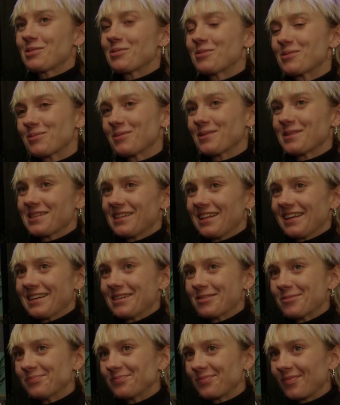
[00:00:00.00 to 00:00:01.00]
it was like
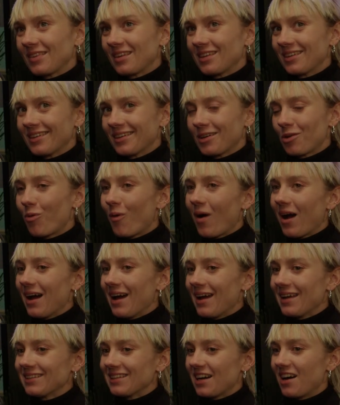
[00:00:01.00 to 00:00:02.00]

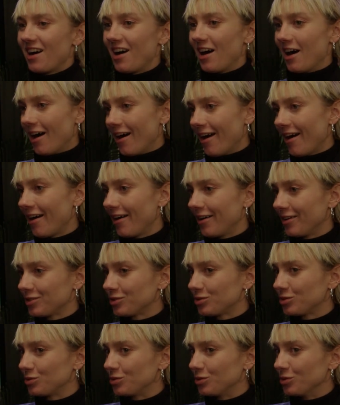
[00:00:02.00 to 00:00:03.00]
quite hard
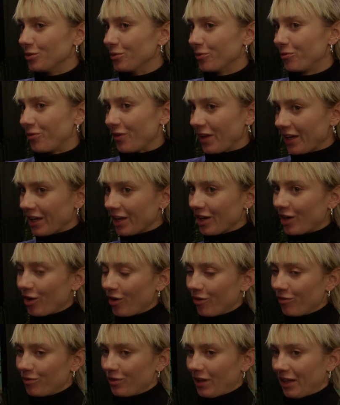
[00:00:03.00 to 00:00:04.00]
to think of,